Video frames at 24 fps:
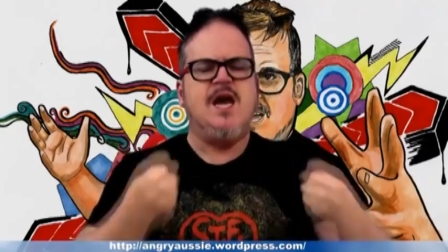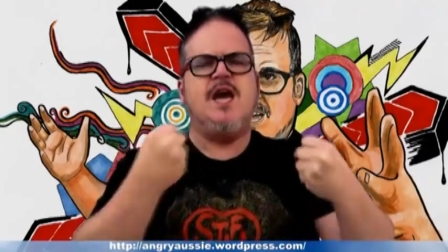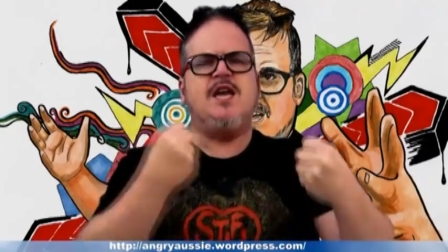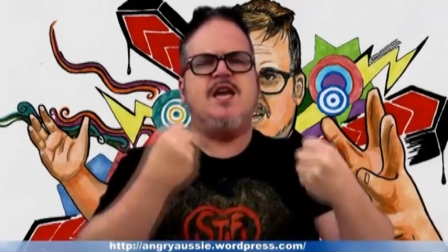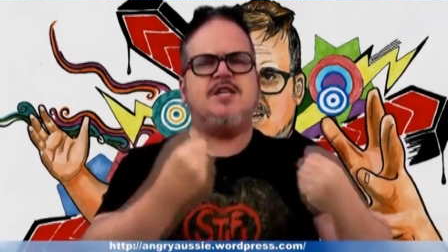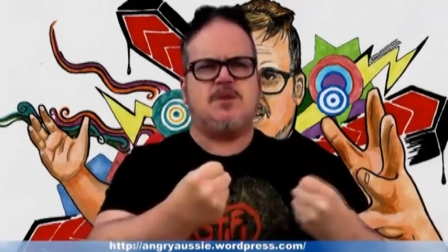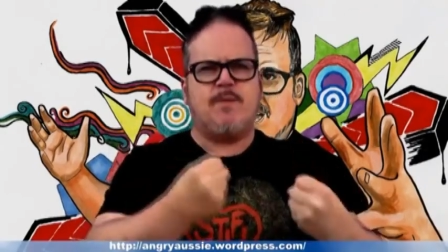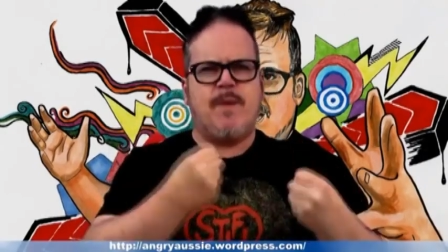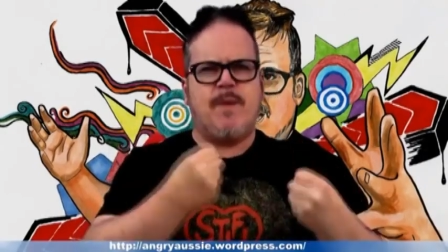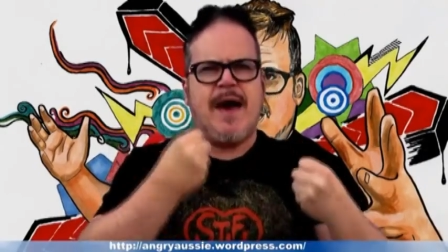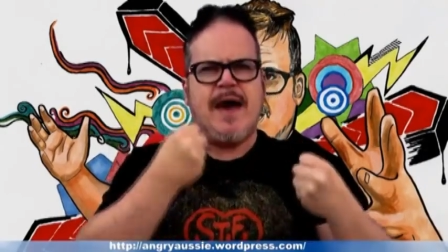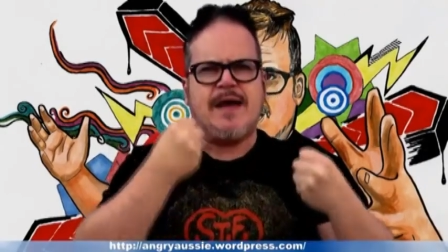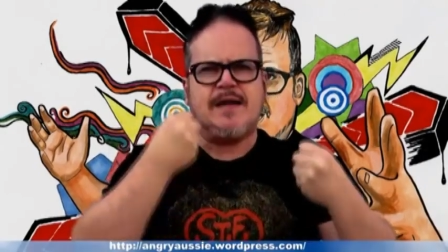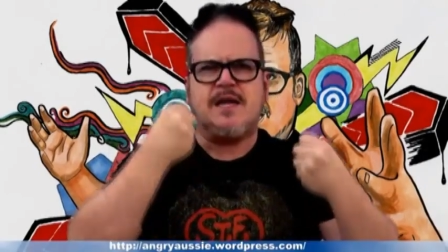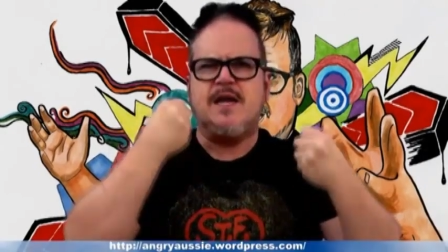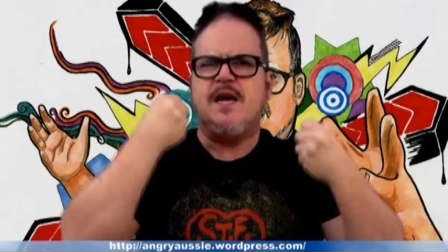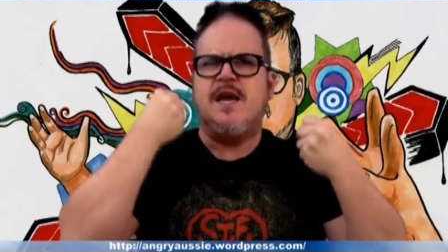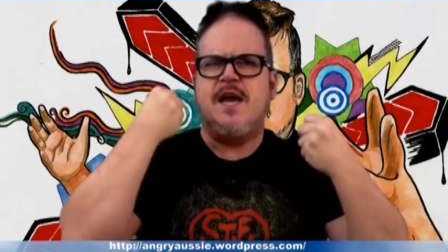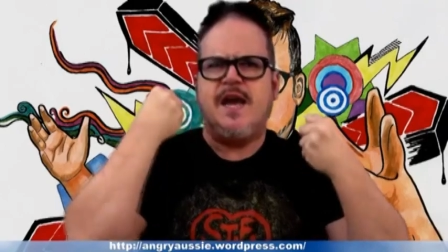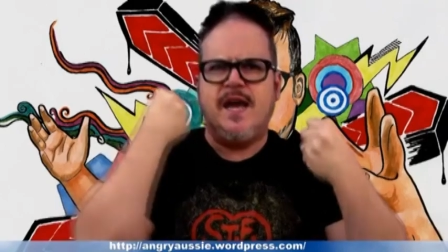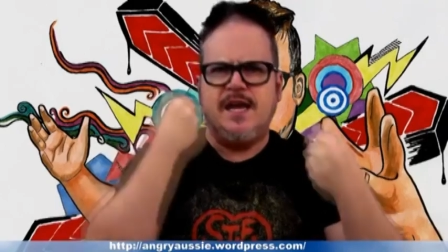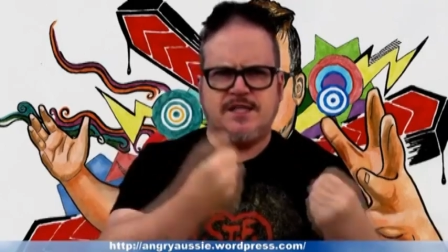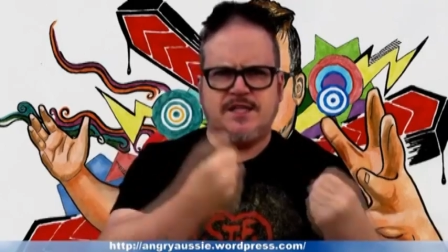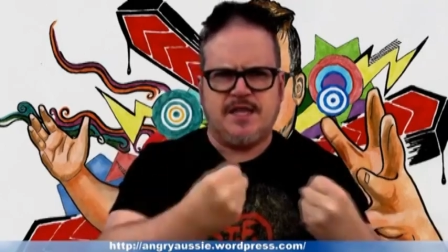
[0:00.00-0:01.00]
It's about
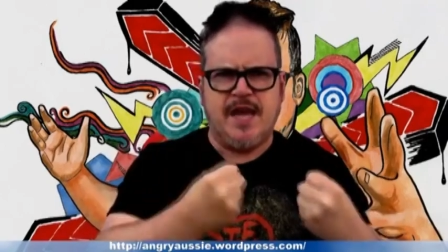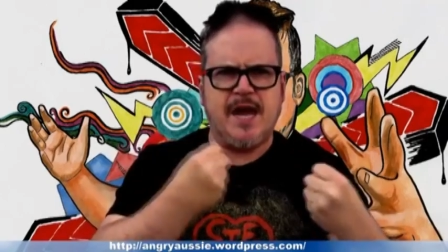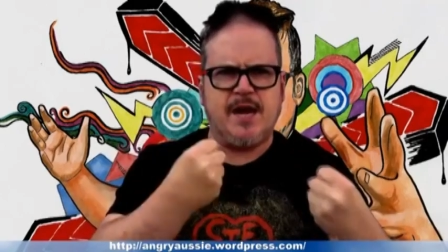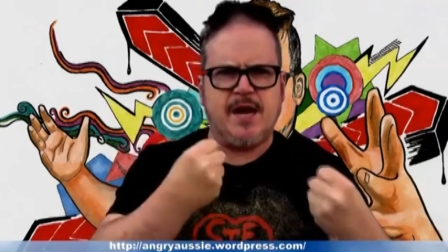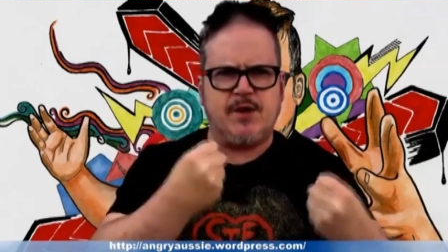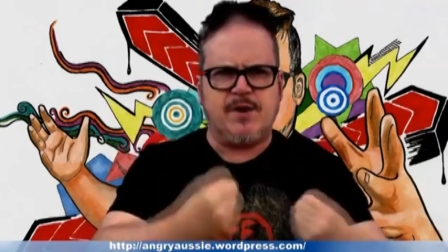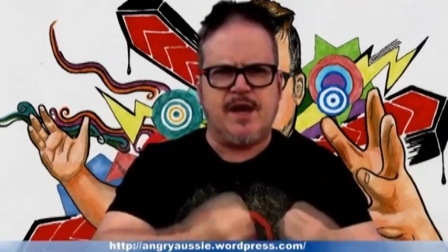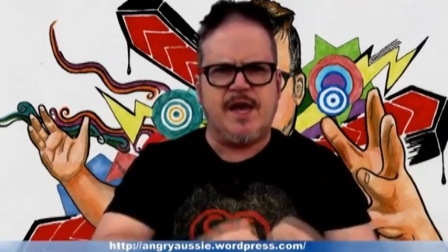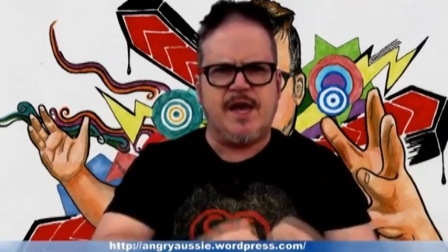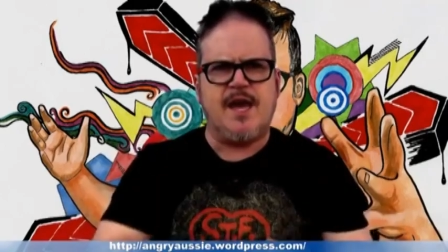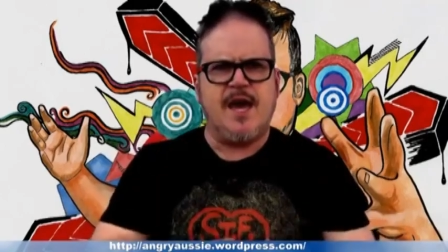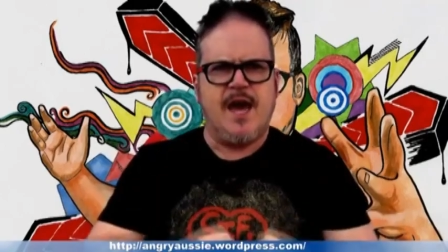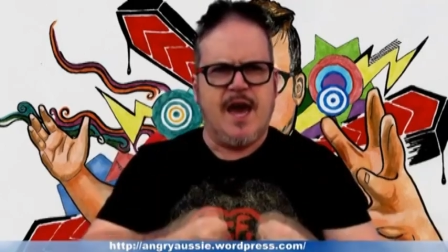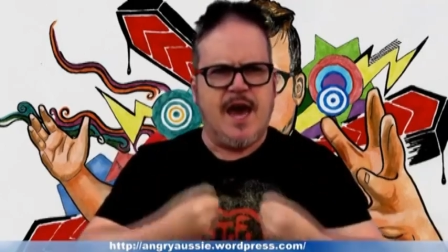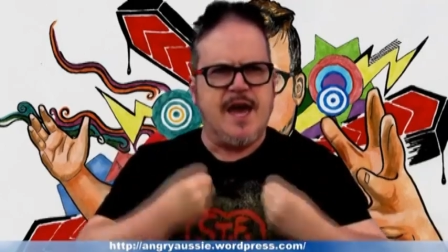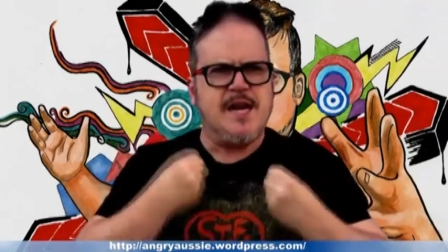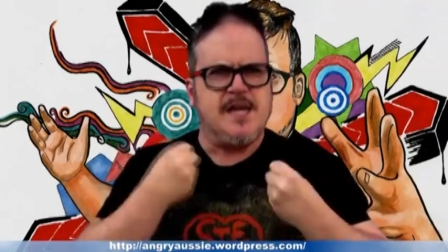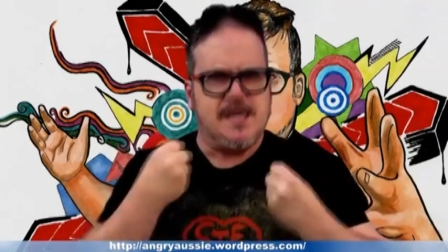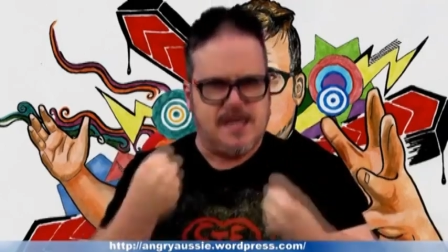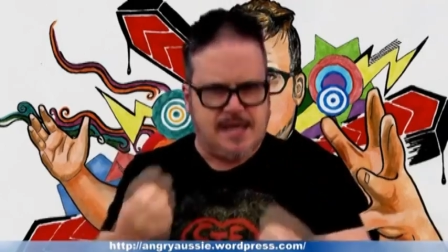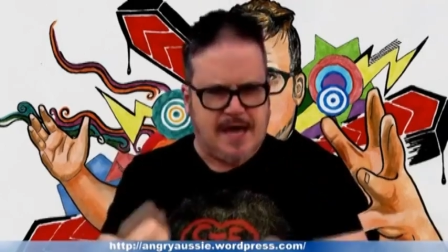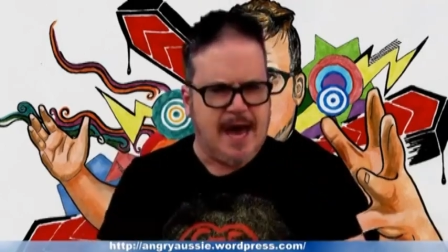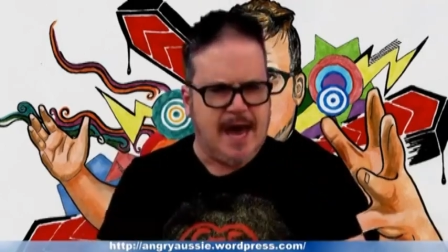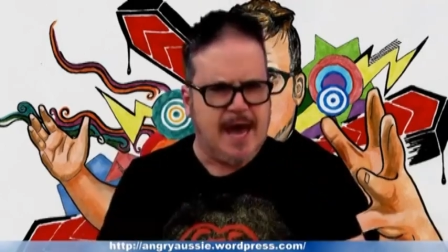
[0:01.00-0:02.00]
integrity
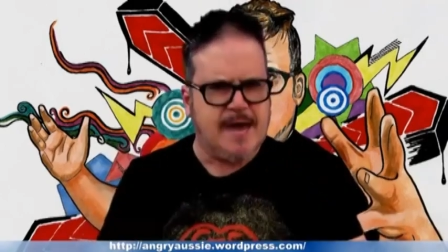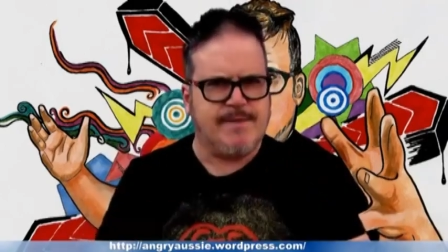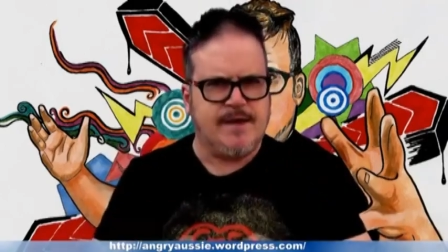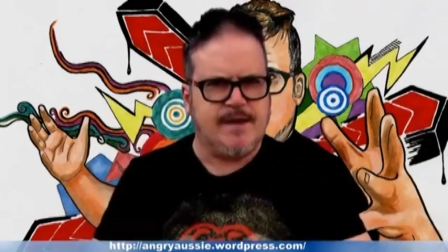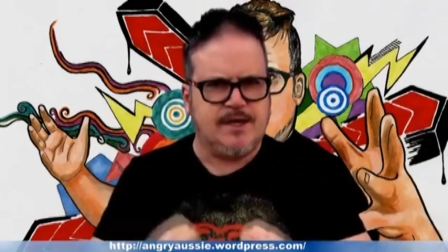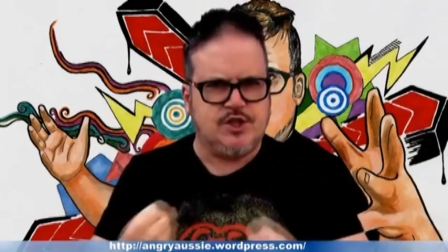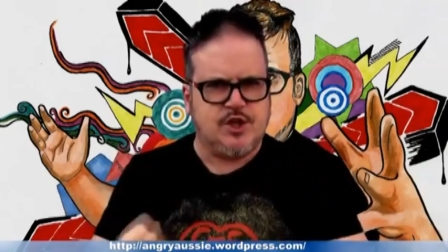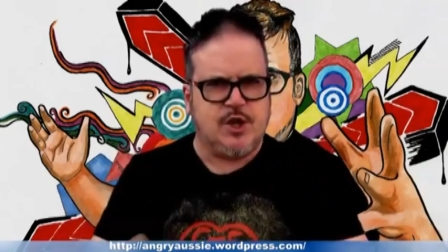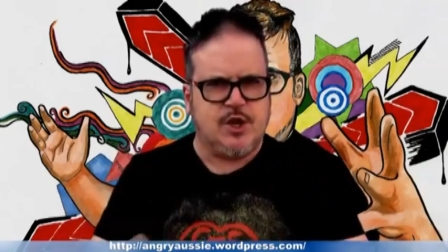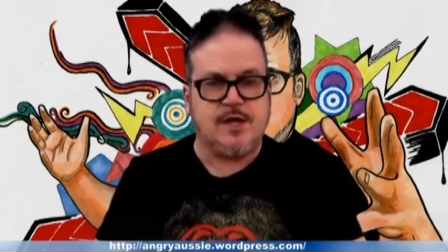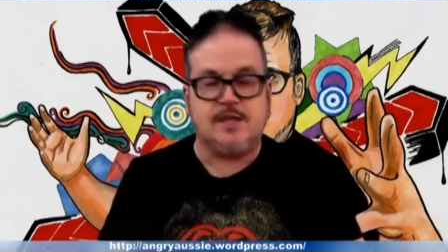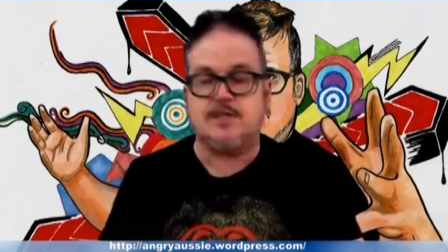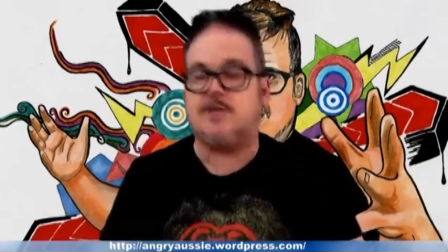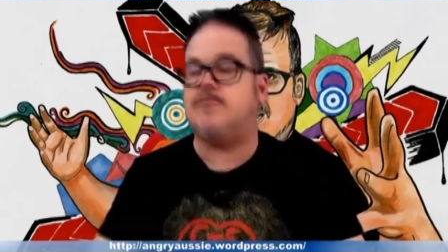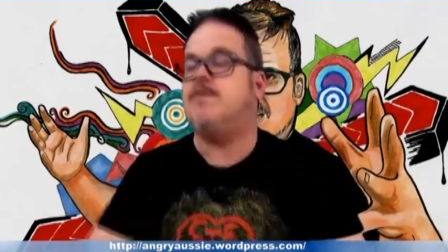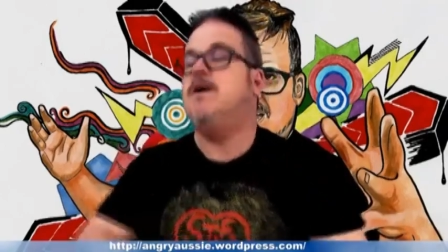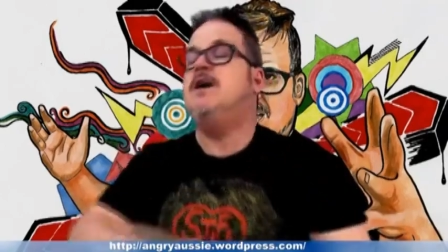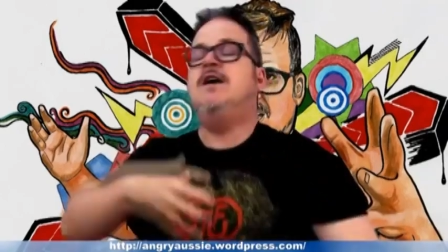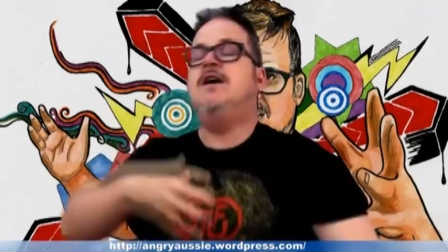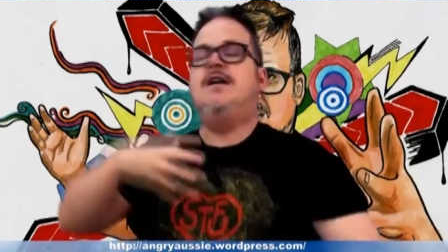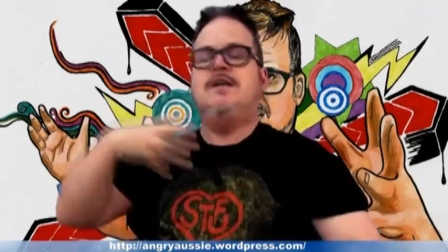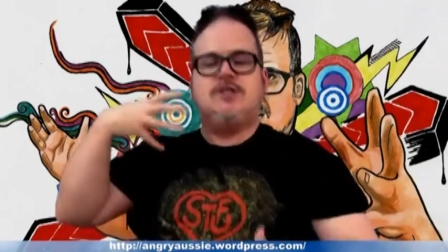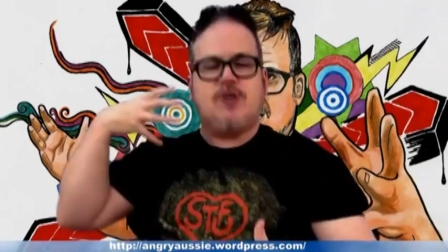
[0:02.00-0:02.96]
and gaming journalism.